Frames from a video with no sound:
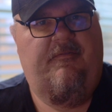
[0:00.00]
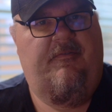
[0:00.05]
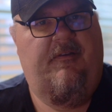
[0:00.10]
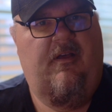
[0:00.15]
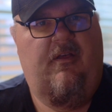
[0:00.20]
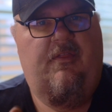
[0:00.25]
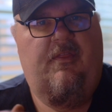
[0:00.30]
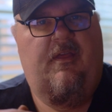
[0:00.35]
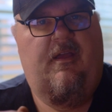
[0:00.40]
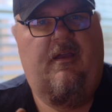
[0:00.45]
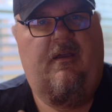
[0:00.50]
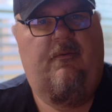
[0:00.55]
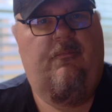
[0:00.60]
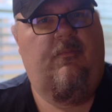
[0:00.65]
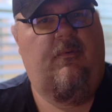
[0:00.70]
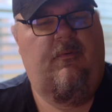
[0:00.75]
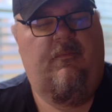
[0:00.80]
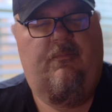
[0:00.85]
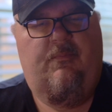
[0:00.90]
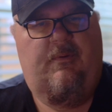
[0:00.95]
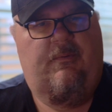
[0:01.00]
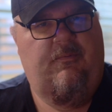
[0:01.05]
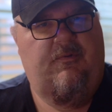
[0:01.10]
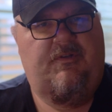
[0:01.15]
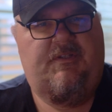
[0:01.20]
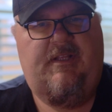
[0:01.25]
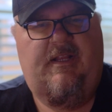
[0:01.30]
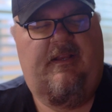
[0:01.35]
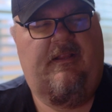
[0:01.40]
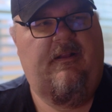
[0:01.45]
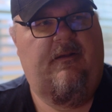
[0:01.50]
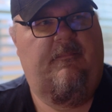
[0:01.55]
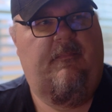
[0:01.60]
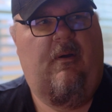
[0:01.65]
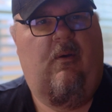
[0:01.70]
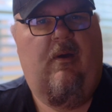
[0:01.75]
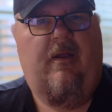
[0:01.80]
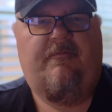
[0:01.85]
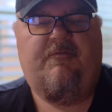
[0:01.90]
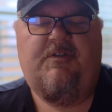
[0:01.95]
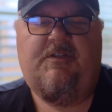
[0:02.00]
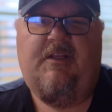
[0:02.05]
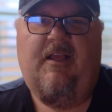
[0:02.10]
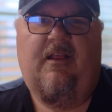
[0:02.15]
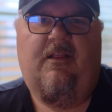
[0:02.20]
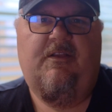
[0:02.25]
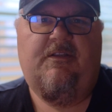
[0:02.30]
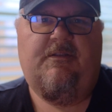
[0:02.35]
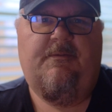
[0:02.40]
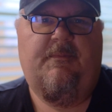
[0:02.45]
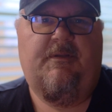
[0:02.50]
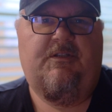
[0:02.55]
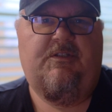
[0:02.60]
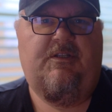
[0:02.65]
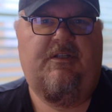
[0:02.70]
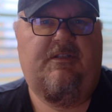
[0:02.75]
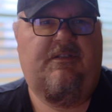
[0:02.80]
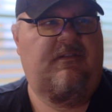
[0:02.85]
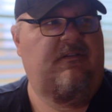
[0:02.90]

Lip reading: felt we were sitting there, and my wife just kind of looks at me, and she's,